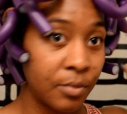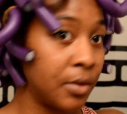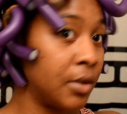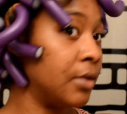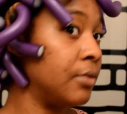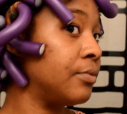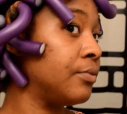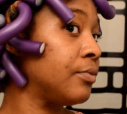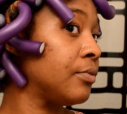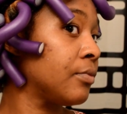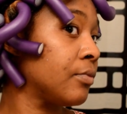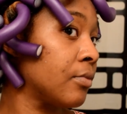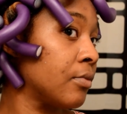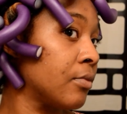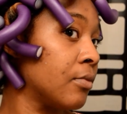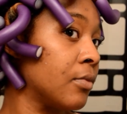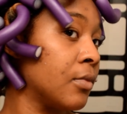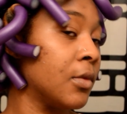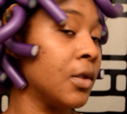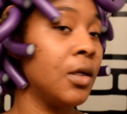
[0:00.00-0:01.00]
But
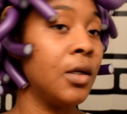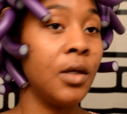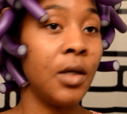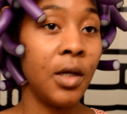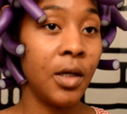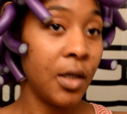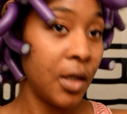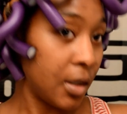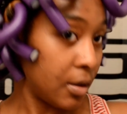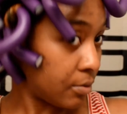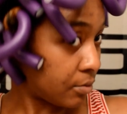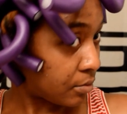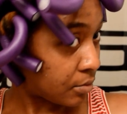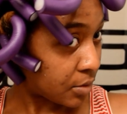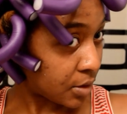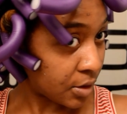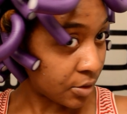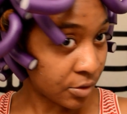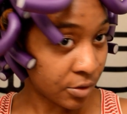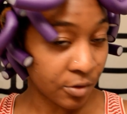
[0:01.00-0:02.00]
again,
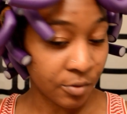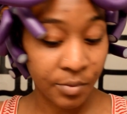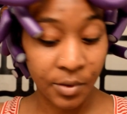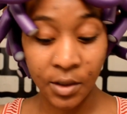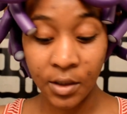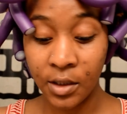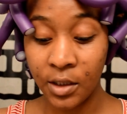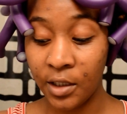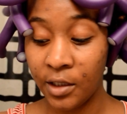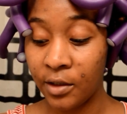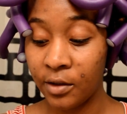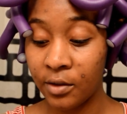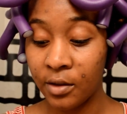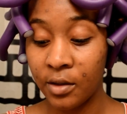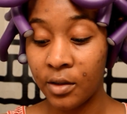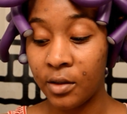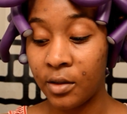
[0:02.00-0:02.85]
this will be